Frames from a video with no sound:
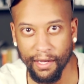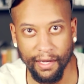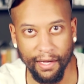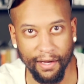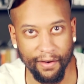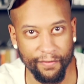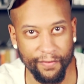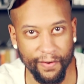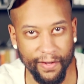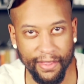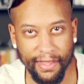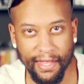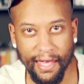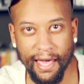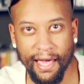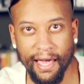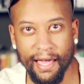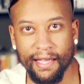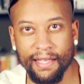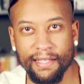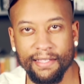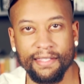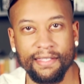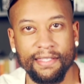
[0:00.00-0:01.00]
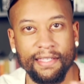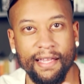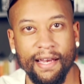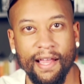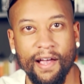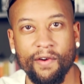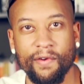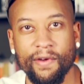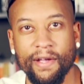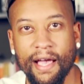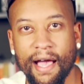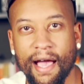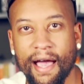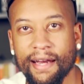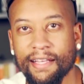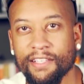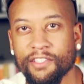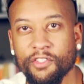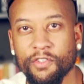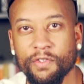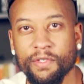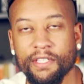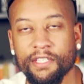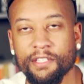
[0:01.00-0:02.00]
And for that, and seeing how God
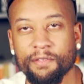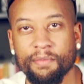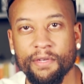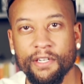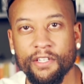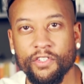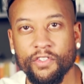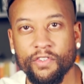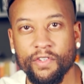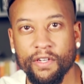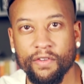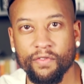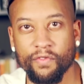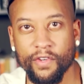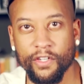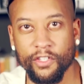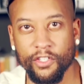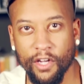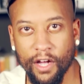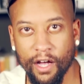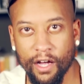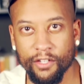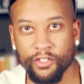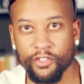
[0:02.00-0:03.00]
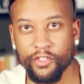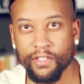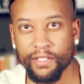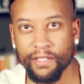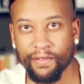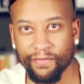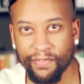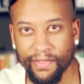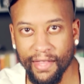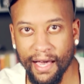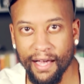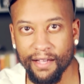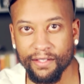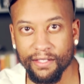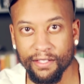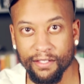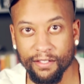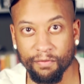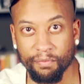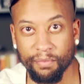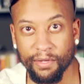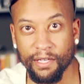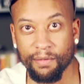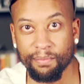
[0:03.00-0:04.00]
has used this ministry to reach hundreds of
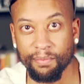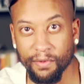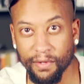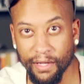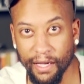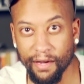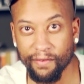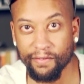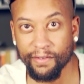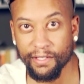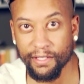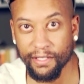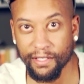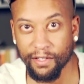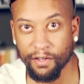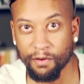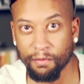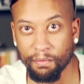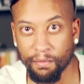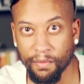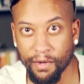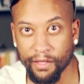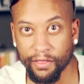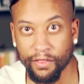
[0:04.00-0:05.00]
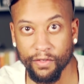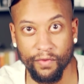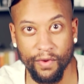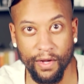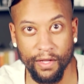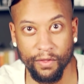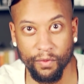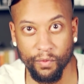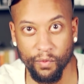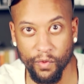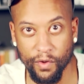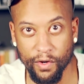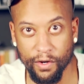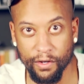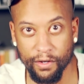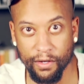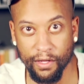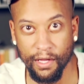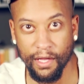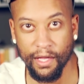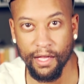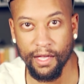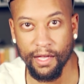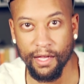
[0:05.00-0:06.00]
thousands of people every single month around the
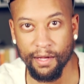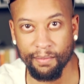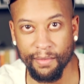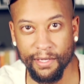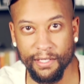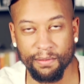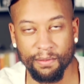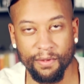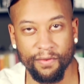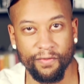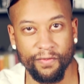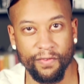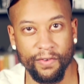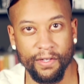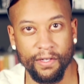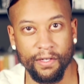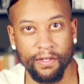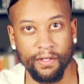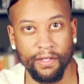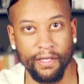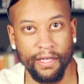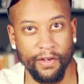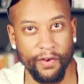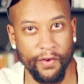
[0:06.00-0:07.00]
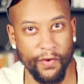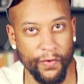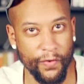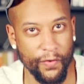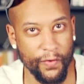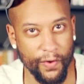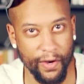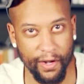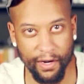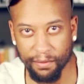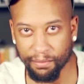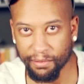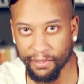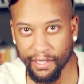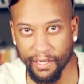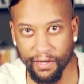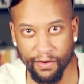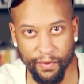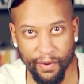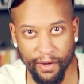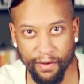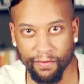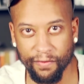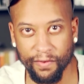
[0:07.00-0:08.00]
world, makes me feel incredibly
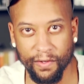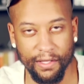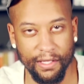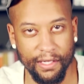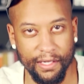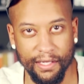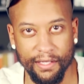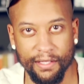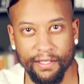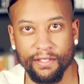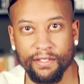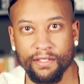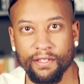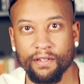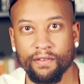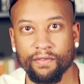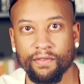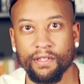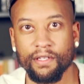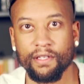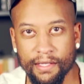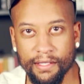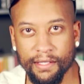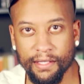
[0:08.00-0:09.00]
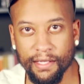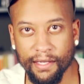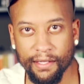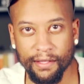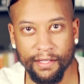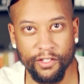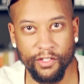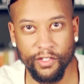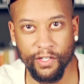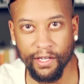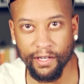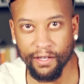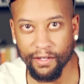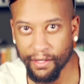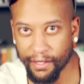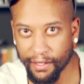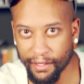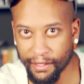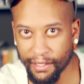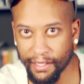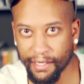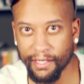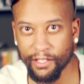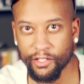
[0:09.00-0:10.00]
grateful and undeserving. Seeing the channel
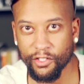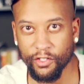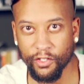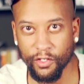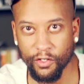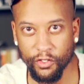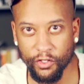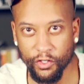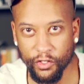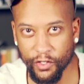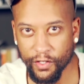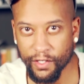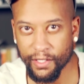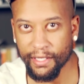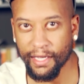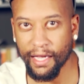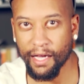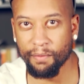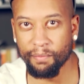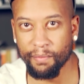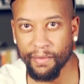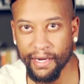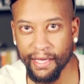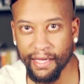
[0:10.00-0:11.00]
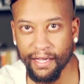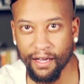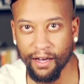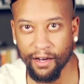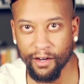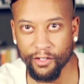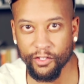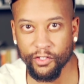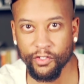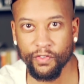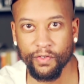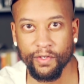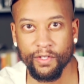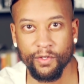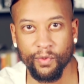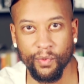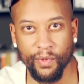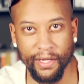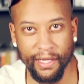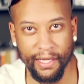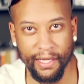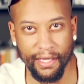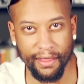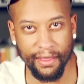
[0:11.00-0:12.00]
analytics shows just how many countries
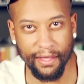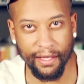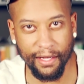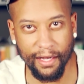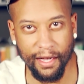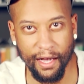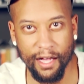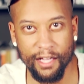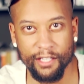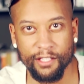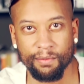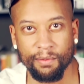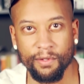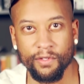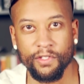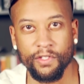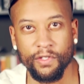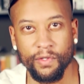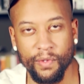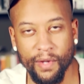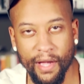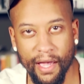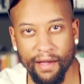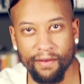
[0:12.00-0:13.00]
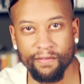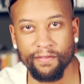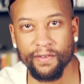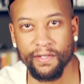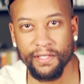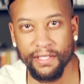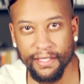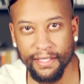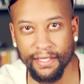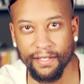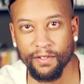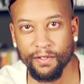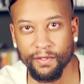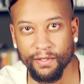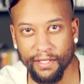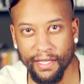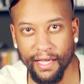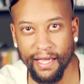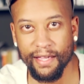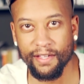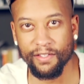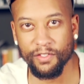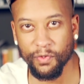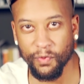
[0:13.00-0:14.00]
we're getting the gospel to every single
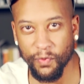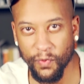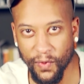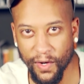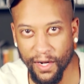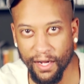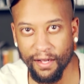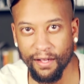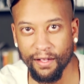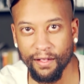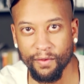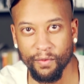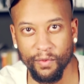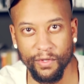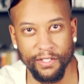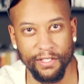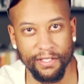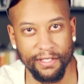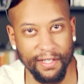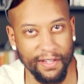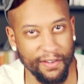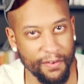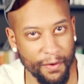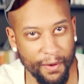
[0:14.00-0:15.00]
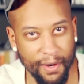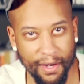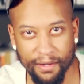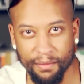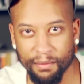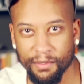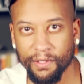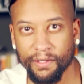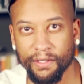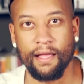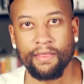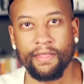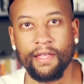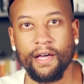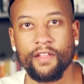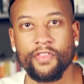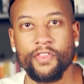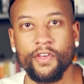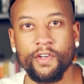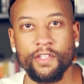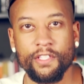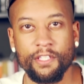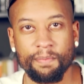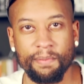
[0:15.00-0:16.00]
day as well, which is incredible. Now,
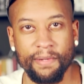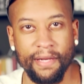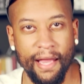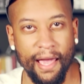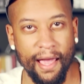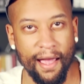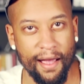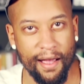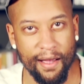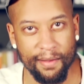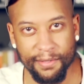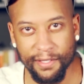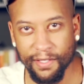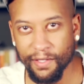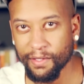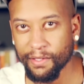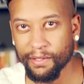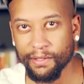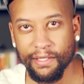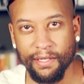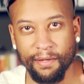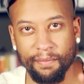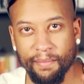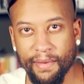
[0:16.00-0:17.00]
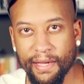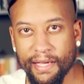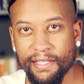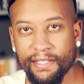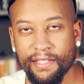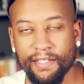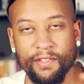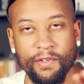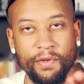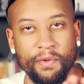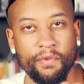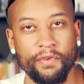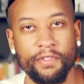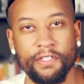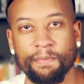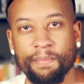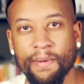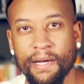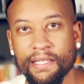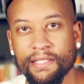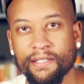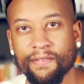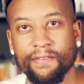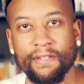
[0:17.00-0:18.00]
though it's been absolutely amazing doing
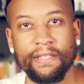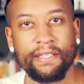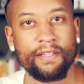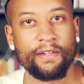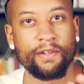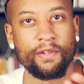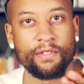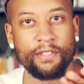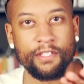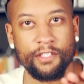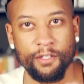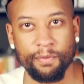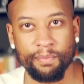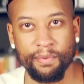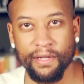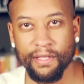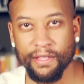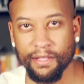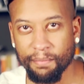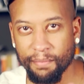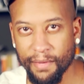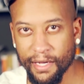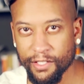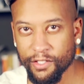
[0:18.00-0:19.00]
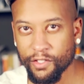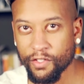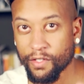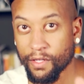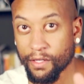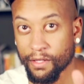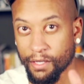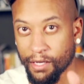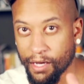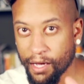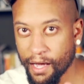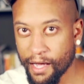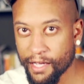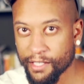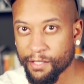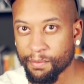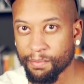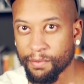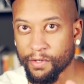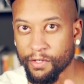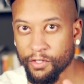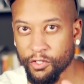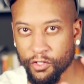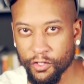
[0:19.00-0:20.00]
response videos and spreading the message of the
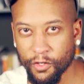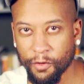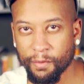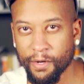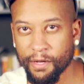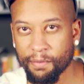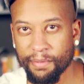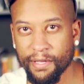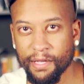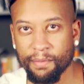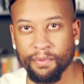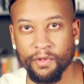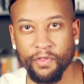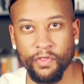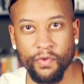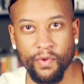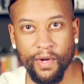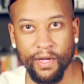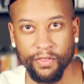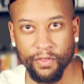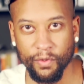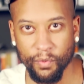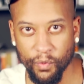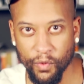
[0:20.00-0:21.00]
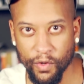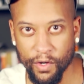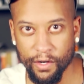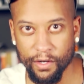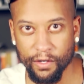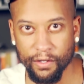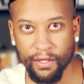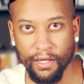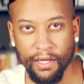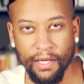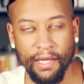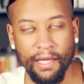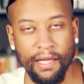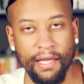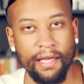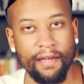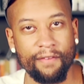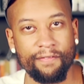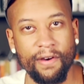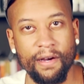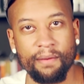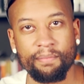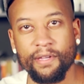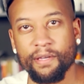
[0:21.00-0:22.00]
gospel to so many people throughout the world,
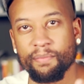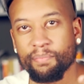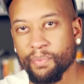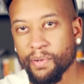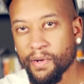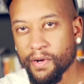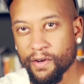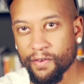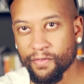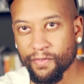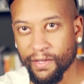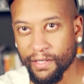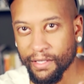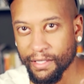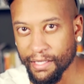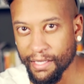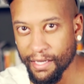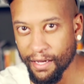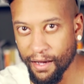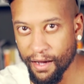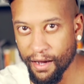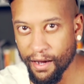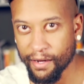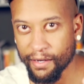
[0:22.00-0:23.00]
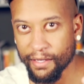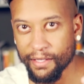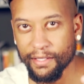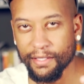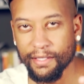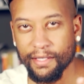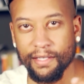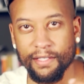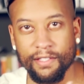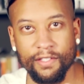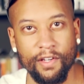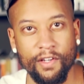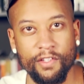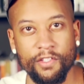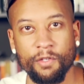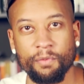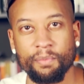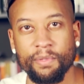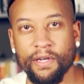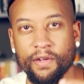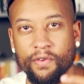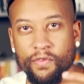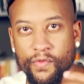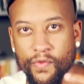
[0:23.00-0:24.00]
if I'm being perfectly honest, it's also
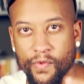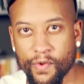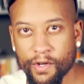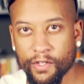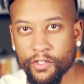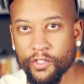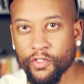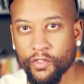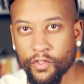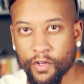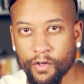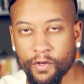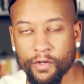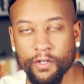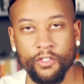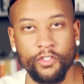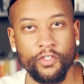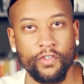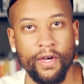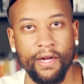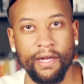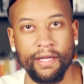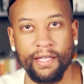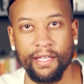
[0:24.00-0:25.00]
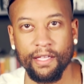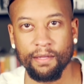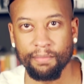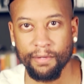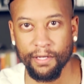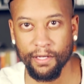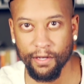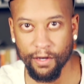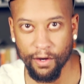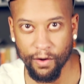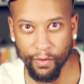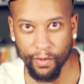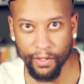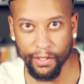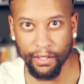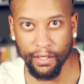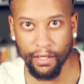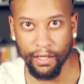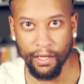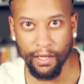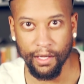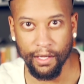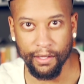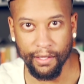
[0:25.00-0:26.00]
been a real struggle to try to keep it going.
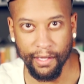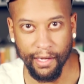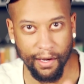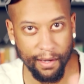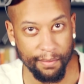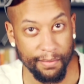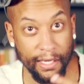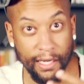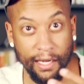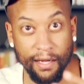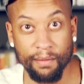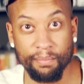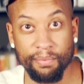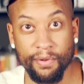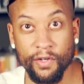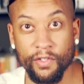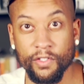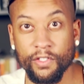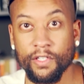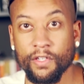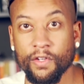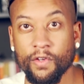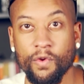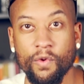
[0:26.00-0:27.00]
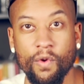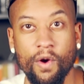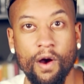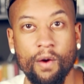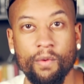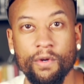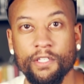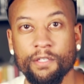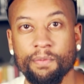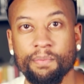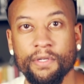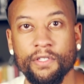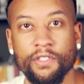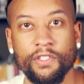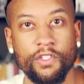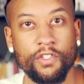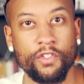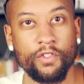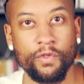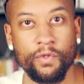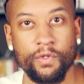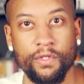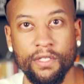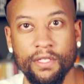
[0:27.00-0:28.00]
Now, I'm the kind of person who always pushes
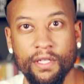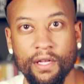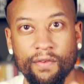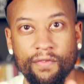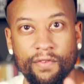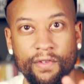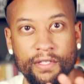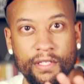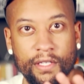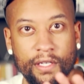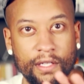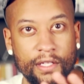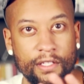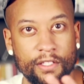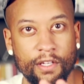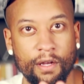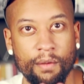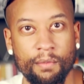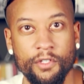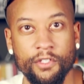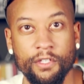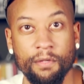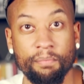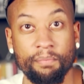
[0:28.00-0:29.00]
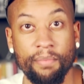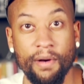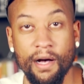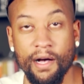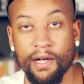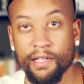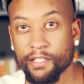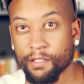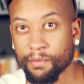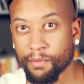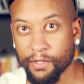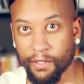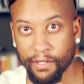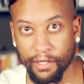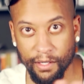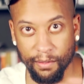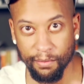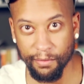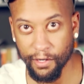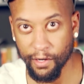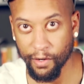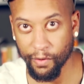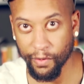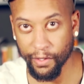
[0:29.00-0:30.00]
through stuff until it's almost impossible to
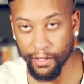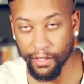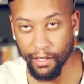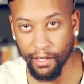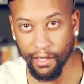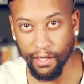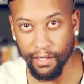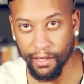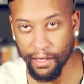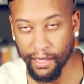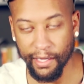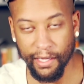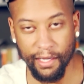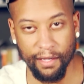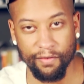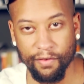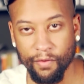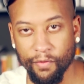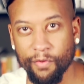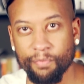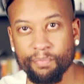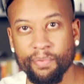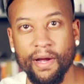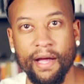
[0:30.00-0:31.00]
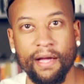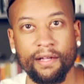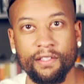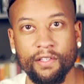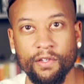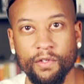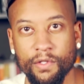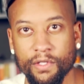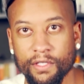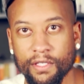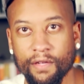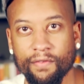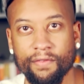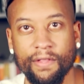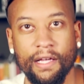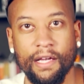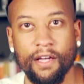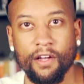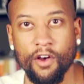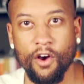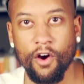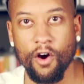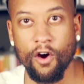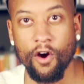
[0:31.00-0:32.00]
keep going. Like, even with practical stuff like
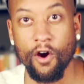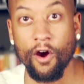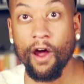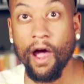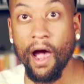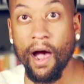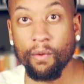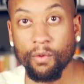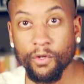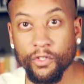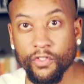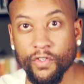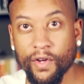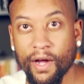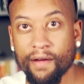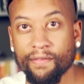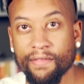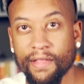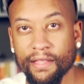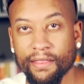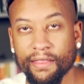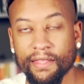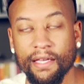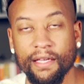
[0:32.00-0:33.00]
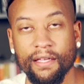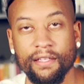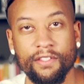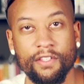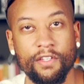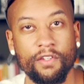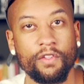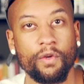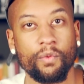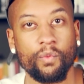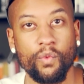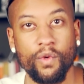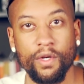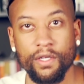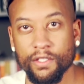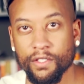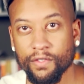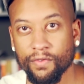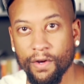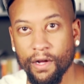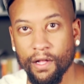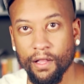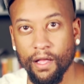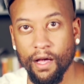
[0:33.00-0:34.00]
a car, I will drive that thing until the wheels
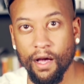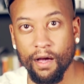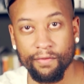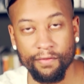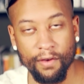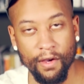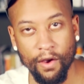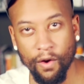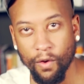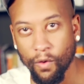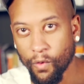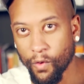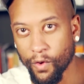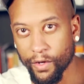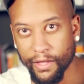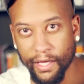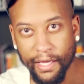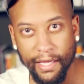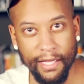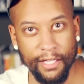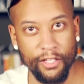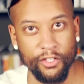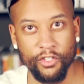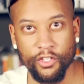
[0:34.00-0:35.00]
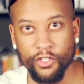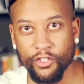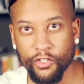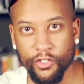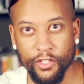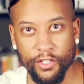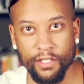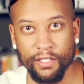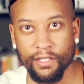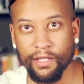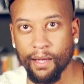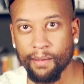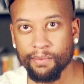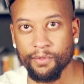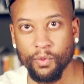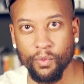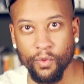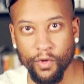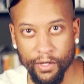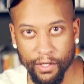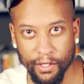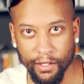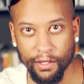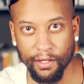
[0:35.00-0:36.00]
fall off or the engine just stops
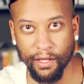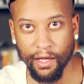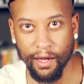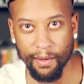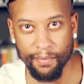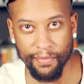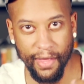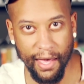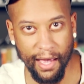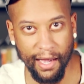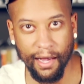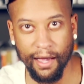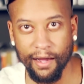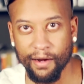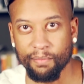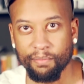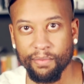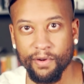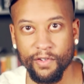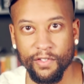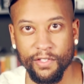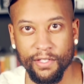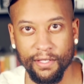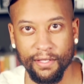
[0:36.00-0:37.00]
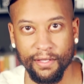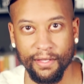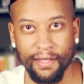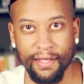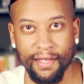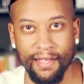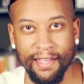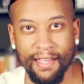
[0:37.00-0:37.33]
working. I'm that kind of person.